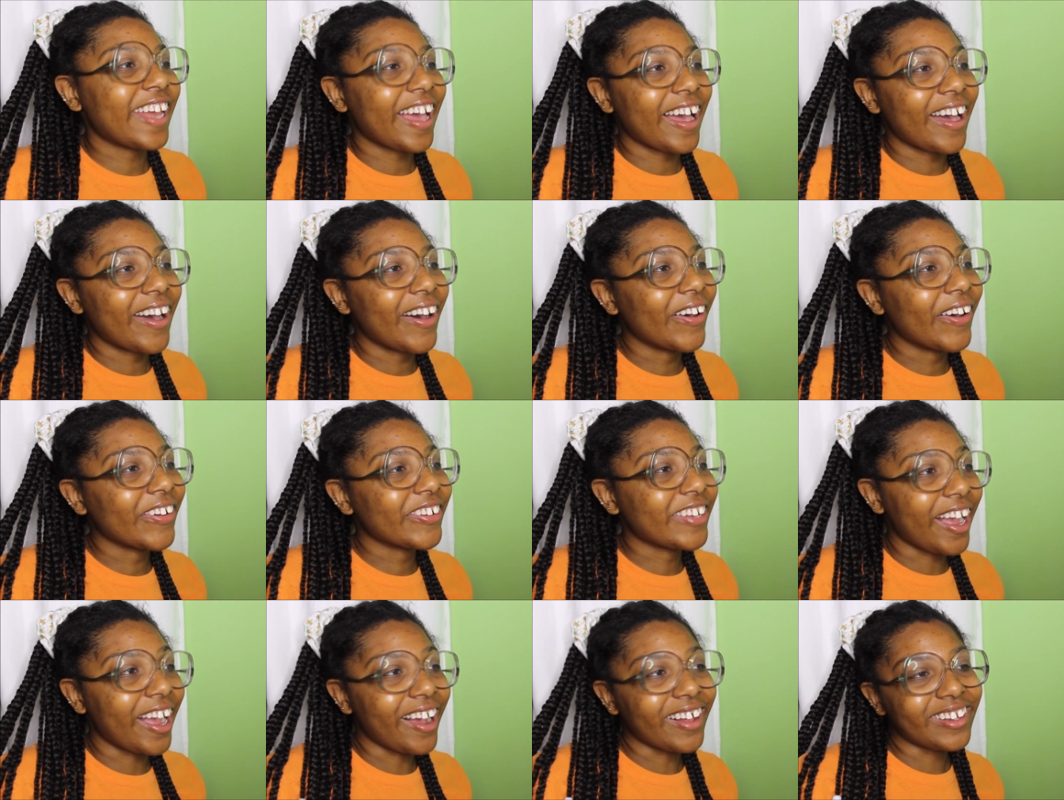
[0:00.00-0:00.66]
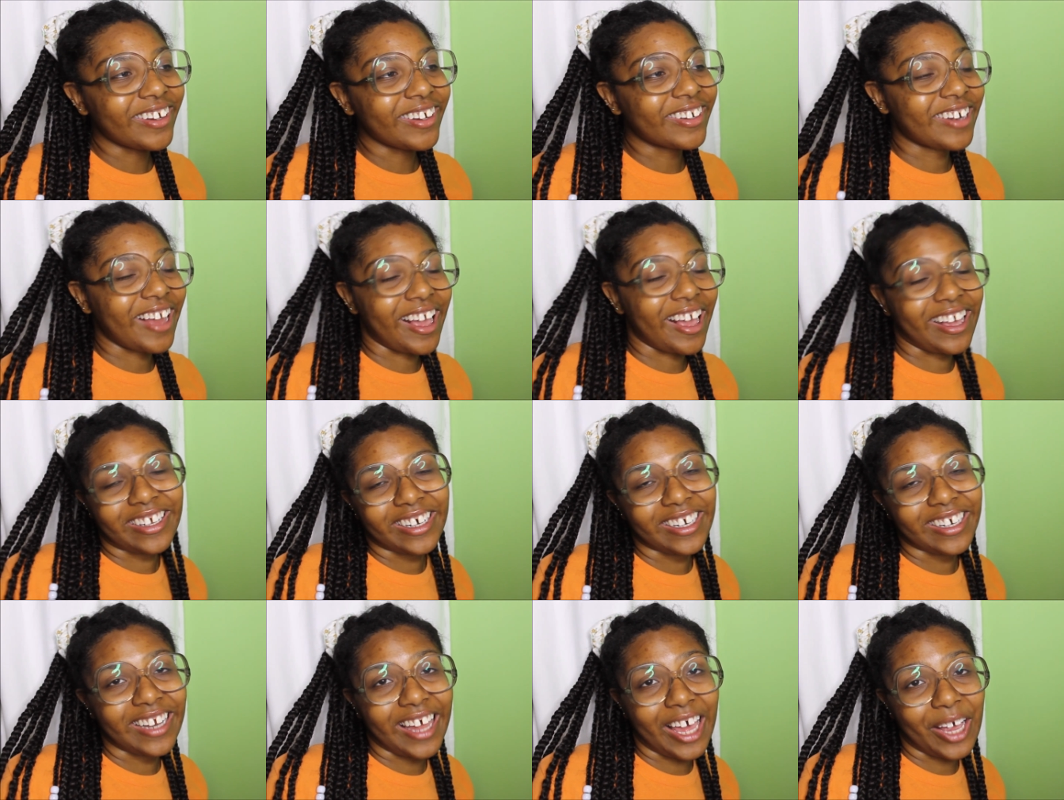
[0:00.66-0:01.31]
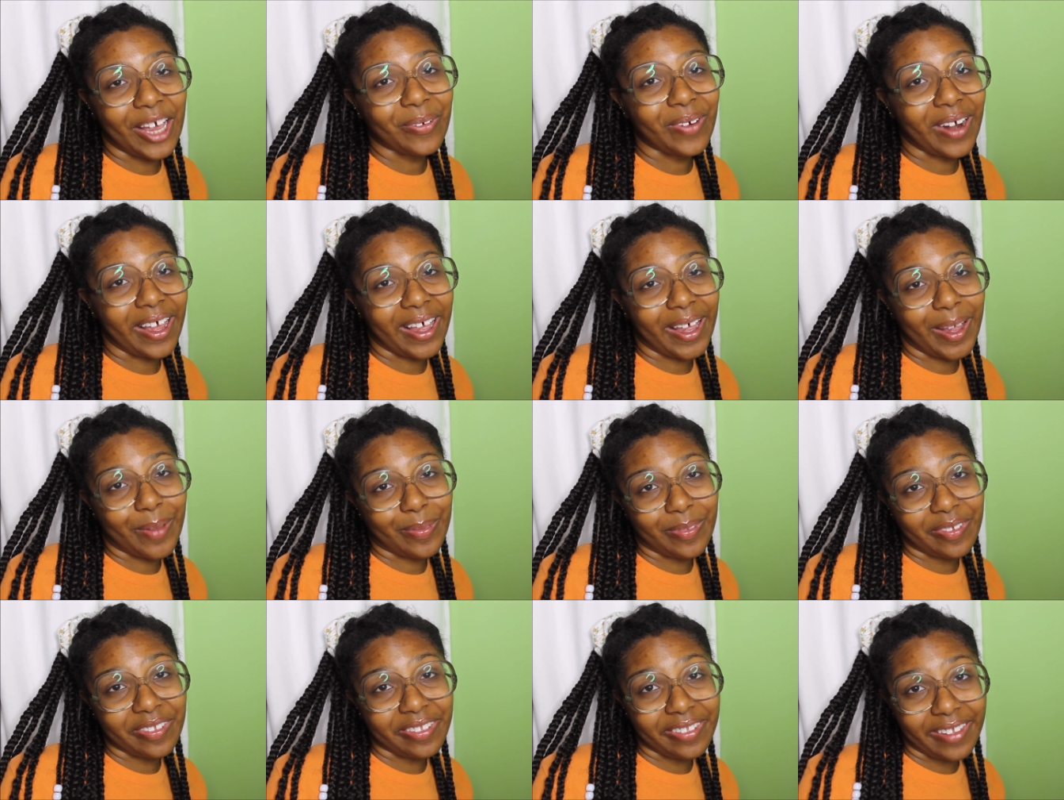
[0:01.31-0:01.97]
Now, y'all are not gonna like what I
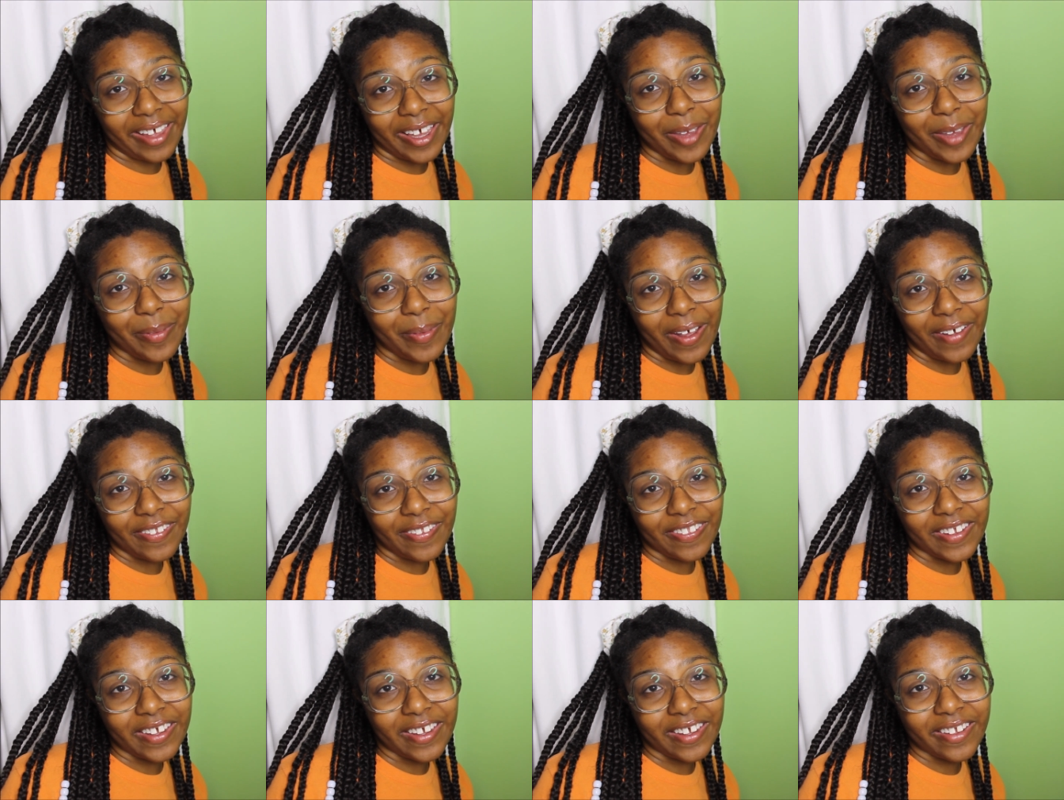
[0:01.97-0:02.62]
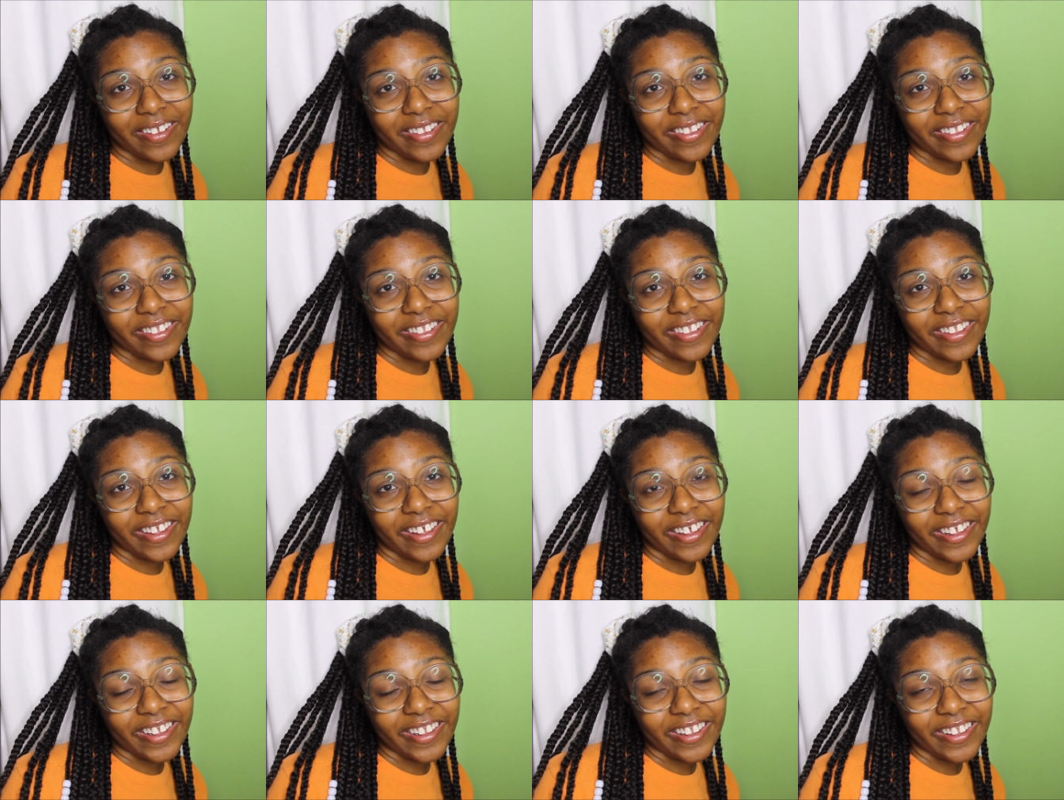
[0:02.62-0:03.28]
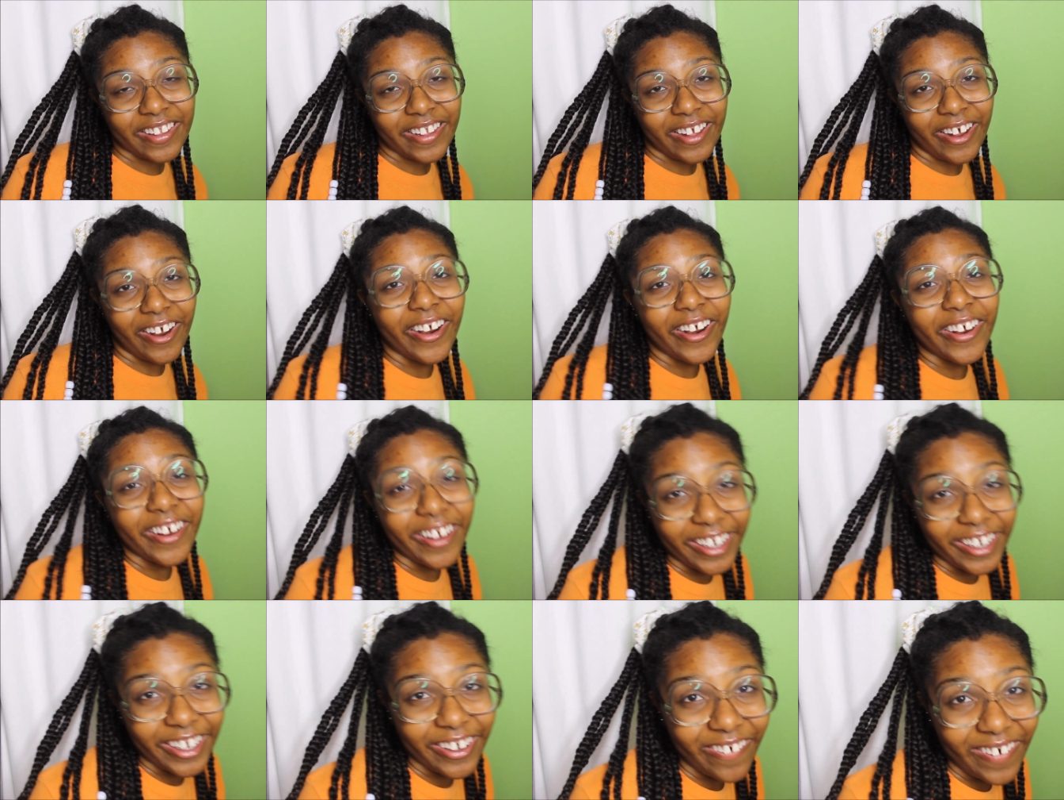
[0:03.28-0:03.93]
have to say about this,
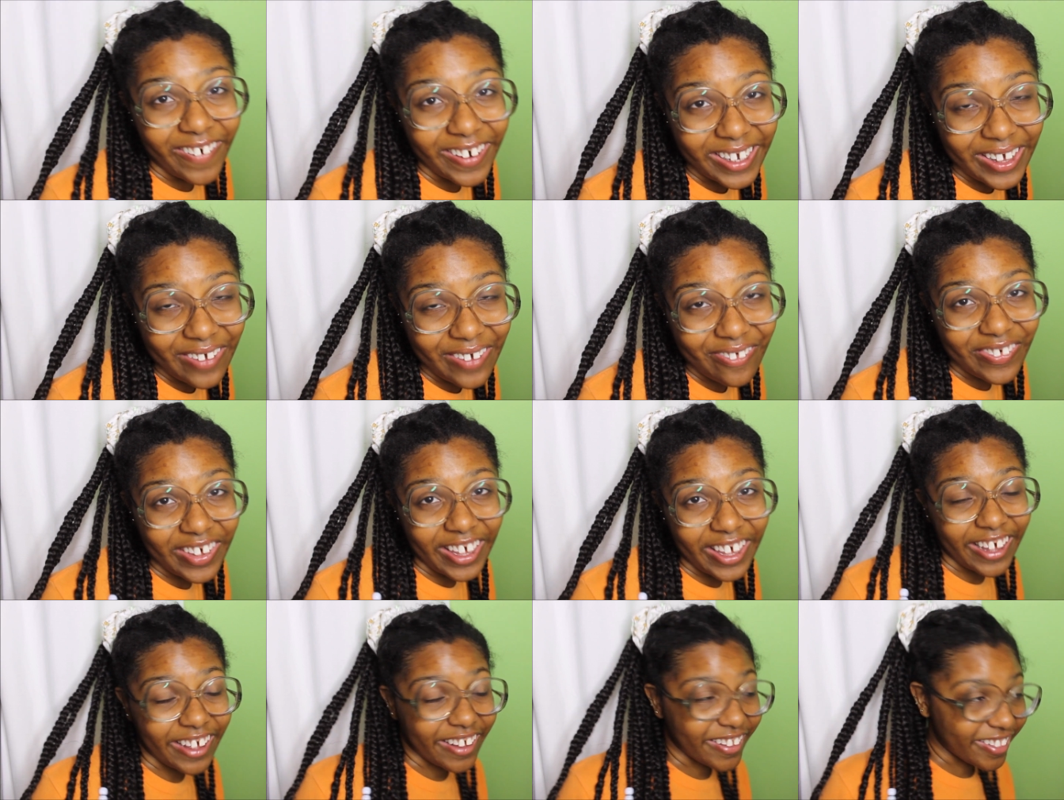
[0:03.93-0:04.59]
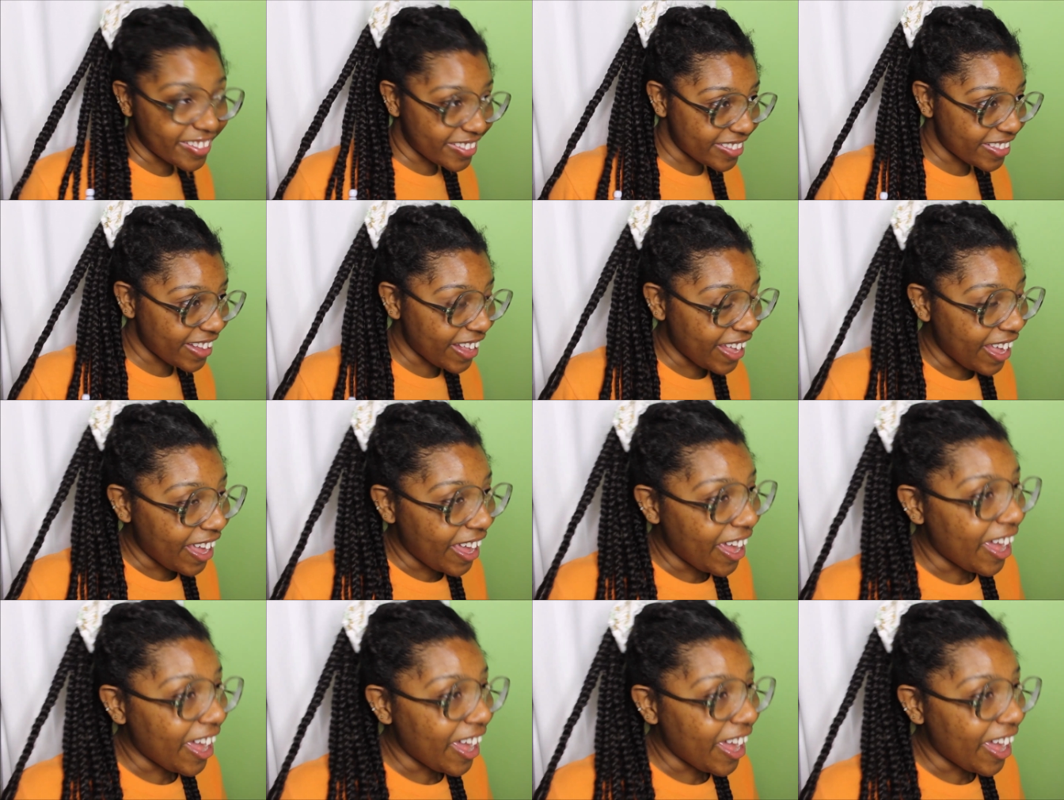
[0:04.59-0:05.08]
Ariana Grande fans.